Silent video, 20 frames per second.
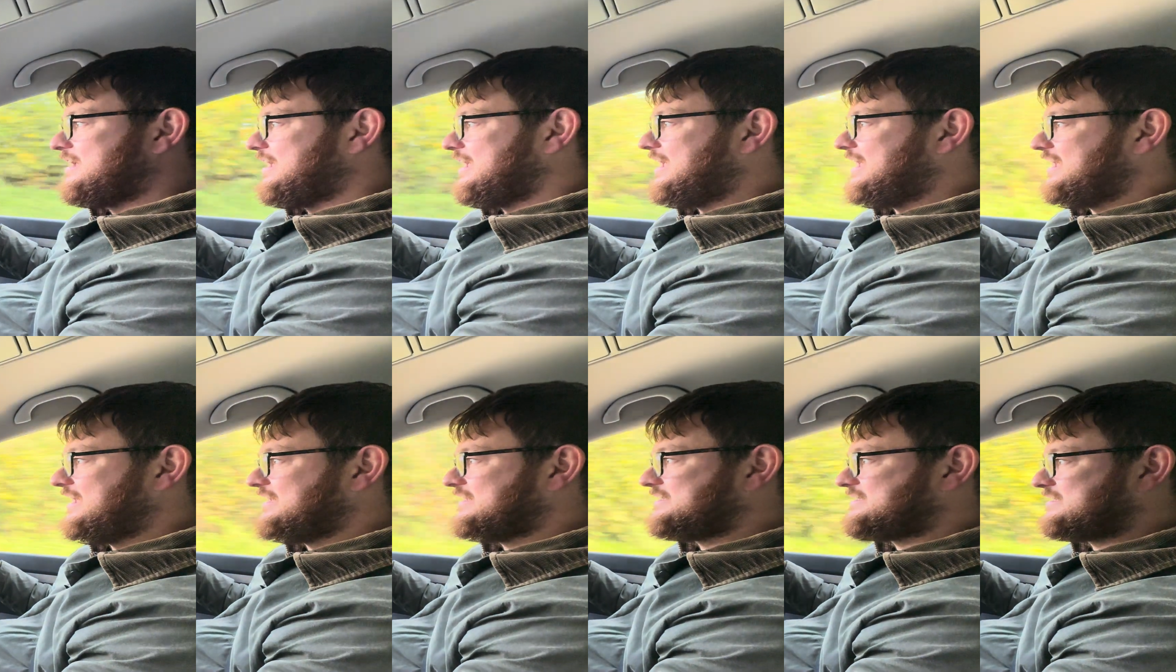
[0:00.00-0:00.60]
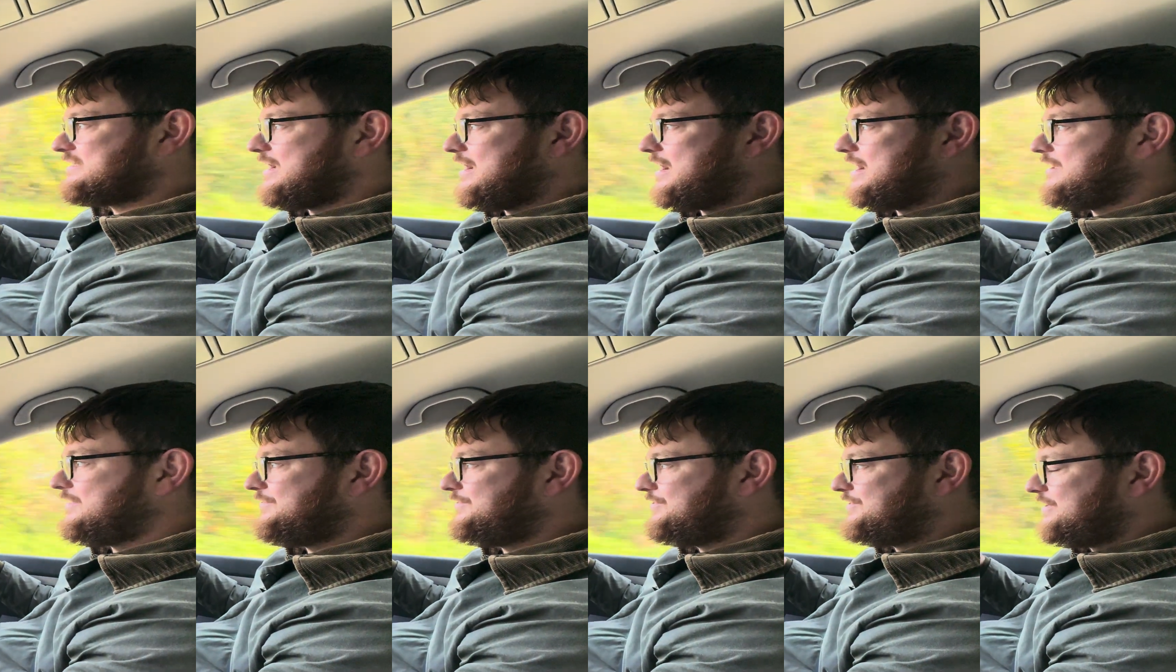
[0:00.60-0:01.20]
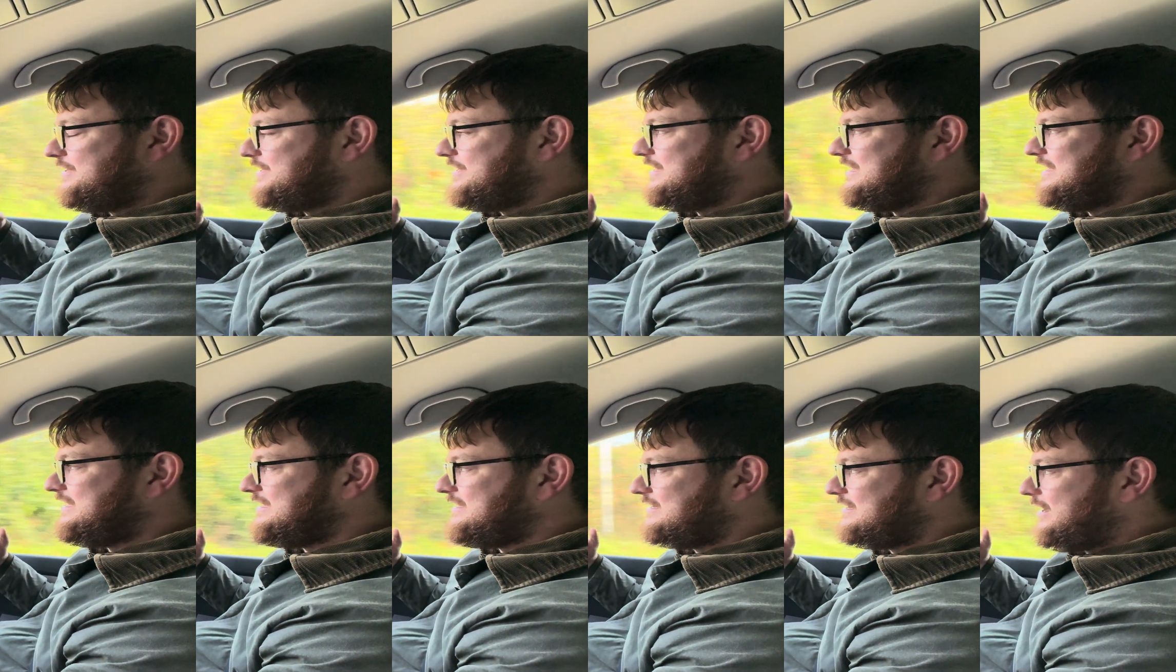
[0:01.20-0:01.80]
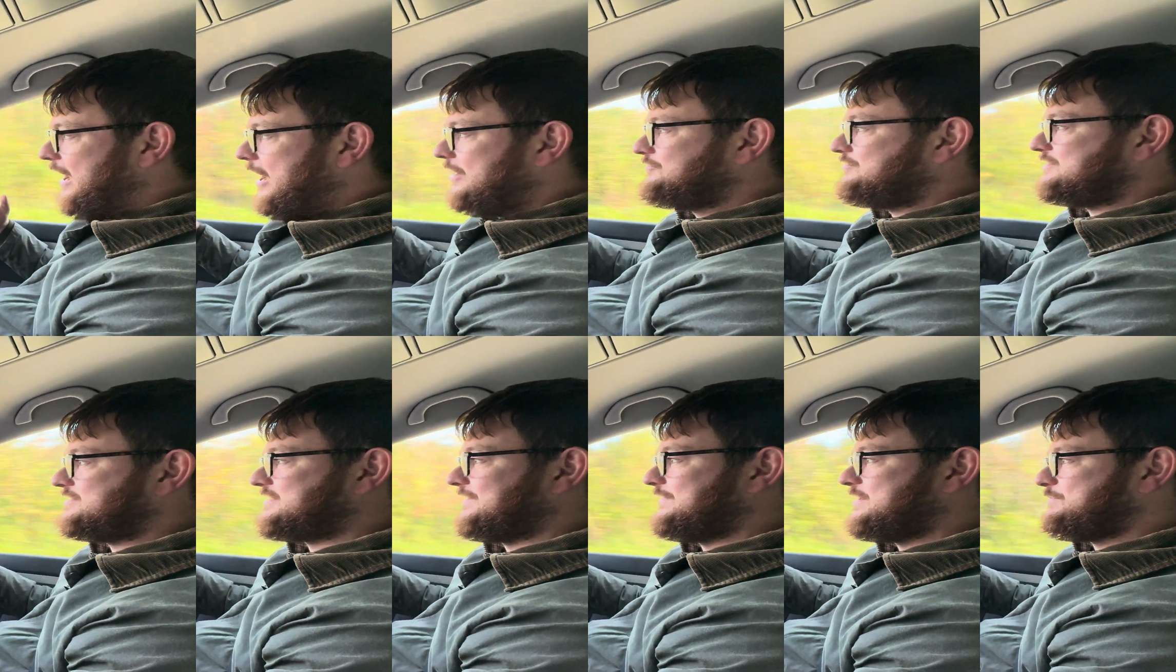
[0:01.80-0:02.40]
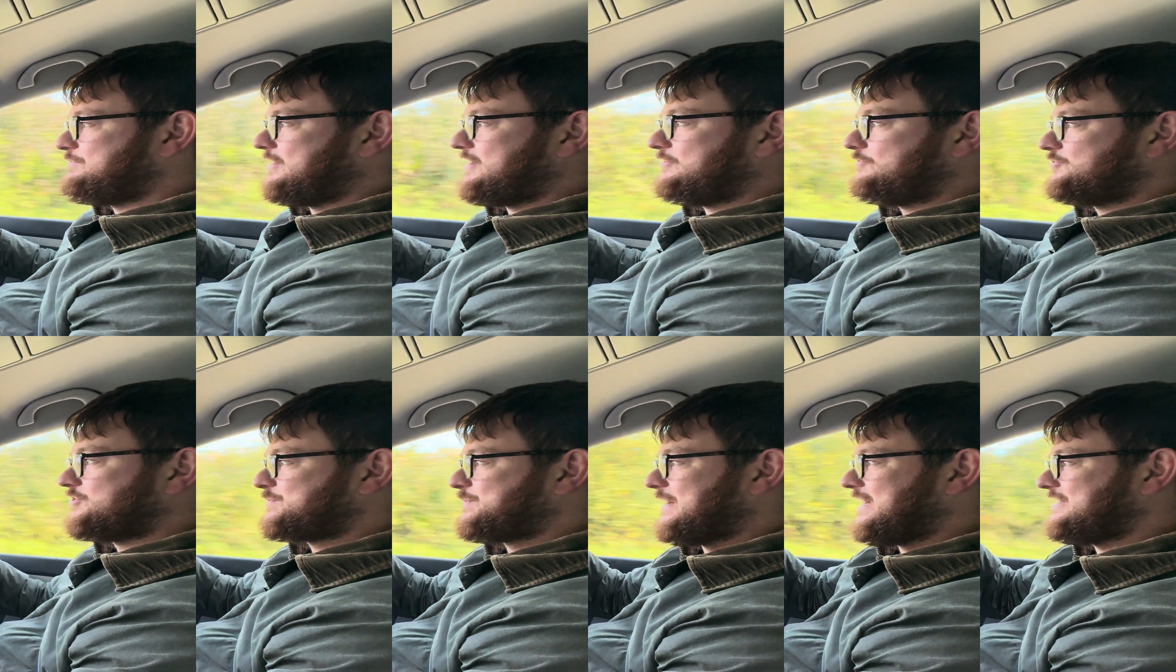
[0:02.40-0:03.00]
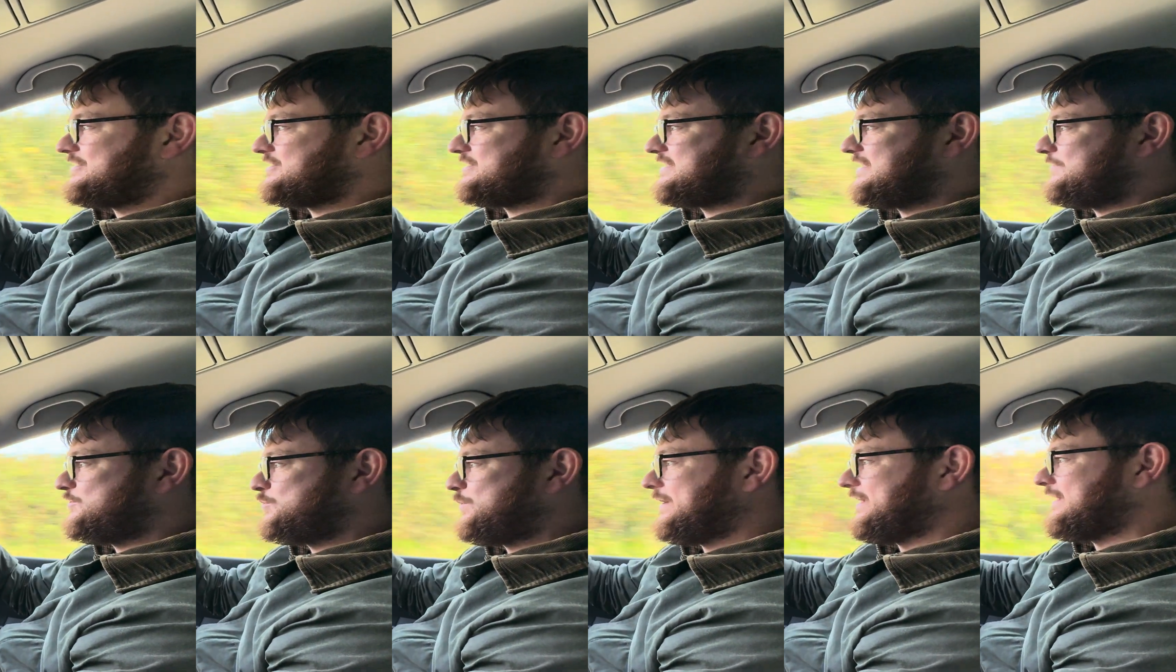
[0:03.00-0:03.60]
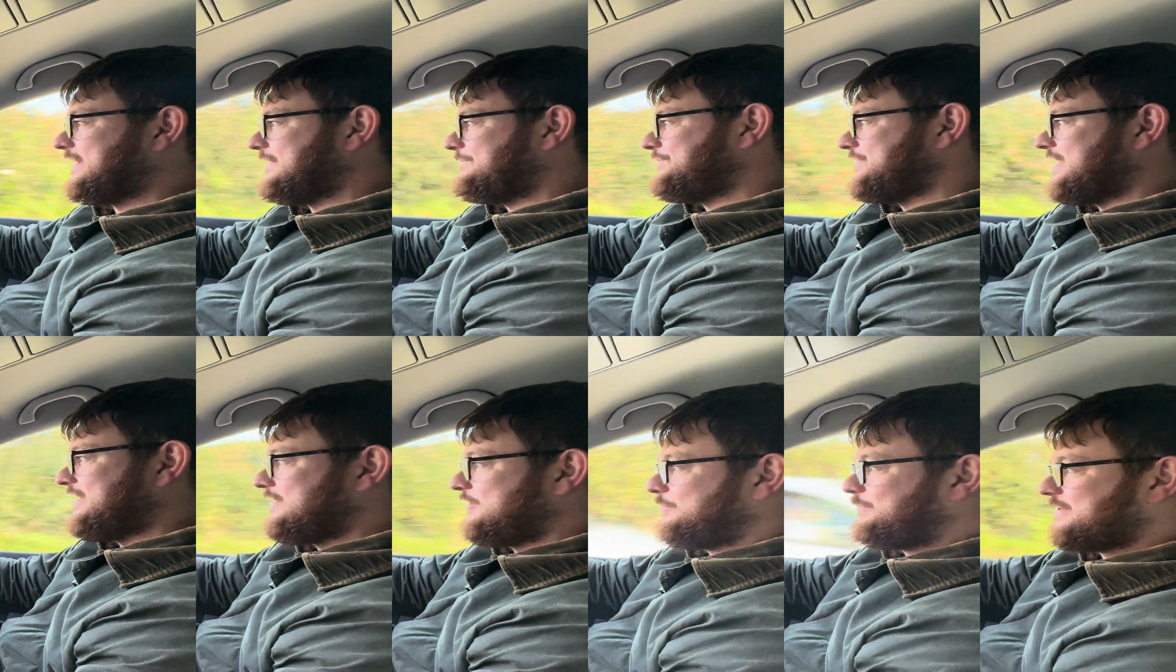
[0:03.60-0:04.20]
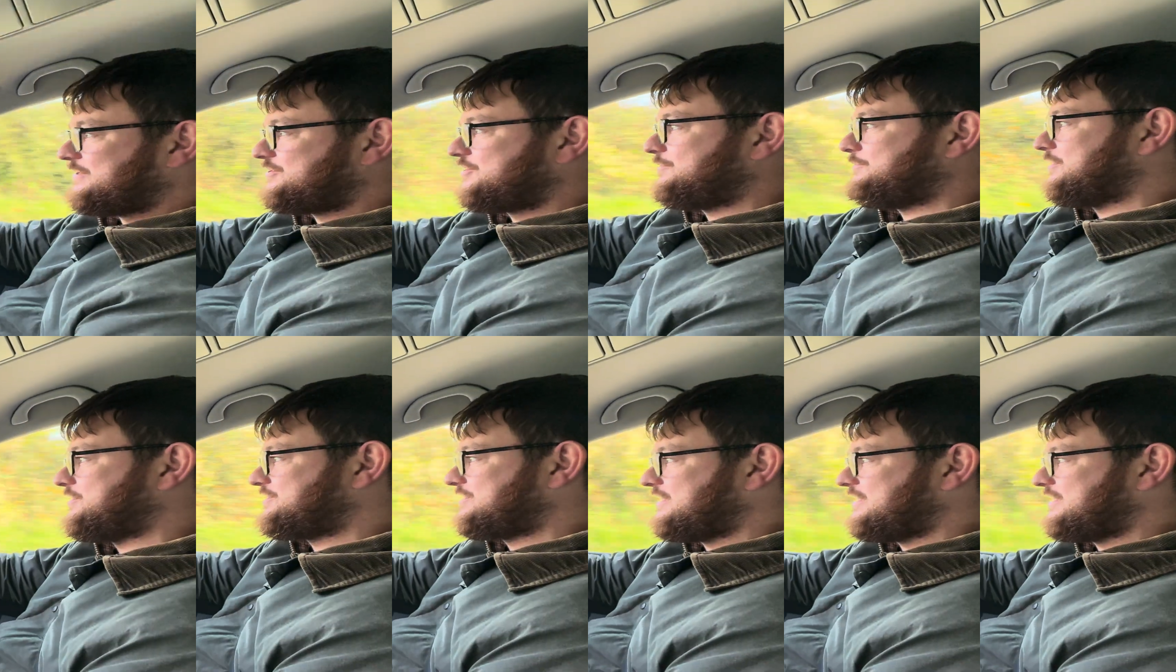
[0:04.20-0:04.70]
is that the 170 brake horsepower just seems to be a little bit too much.